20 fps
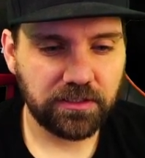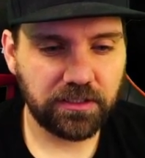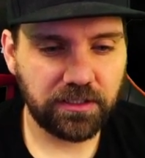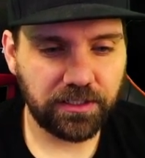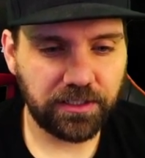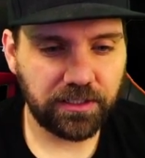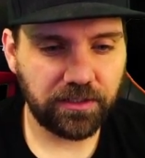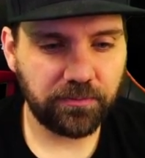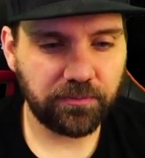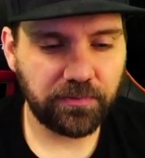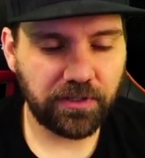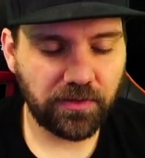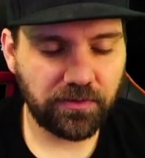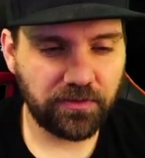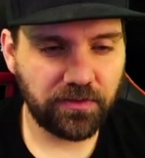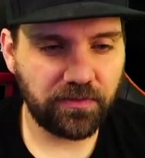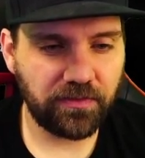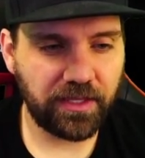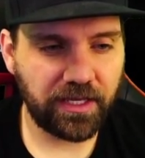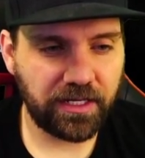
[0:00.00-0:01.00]
Other
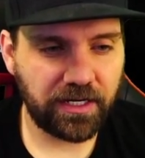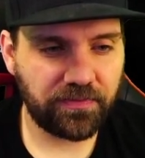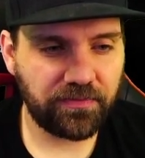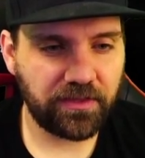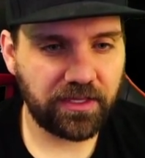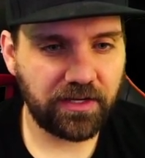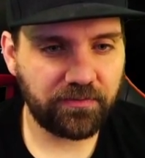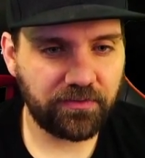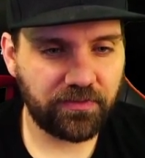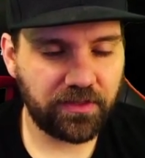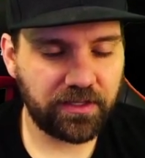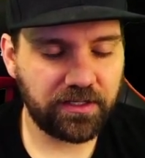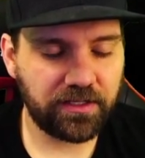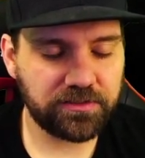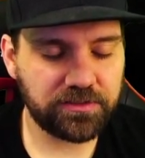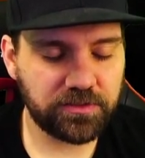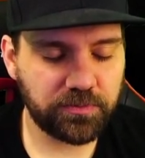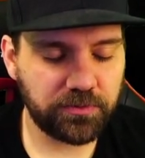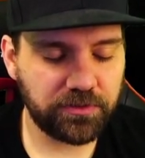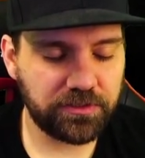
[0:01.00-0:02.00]
than that, I think everything
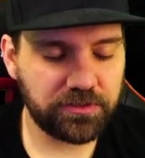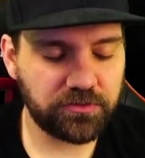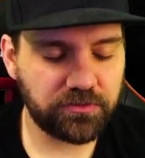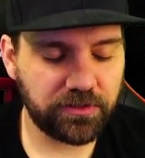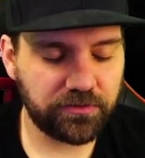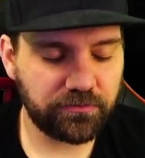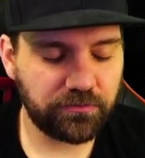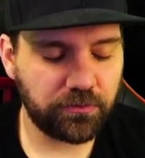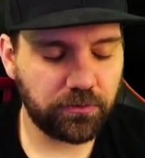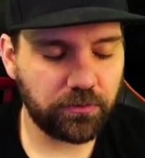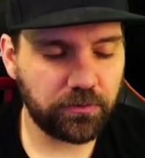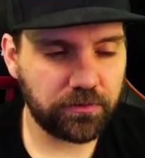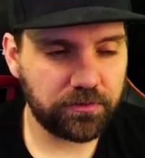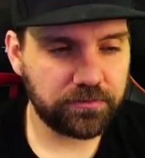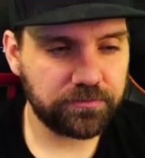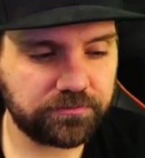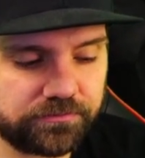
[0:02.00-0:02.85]
else is pretty straightforward.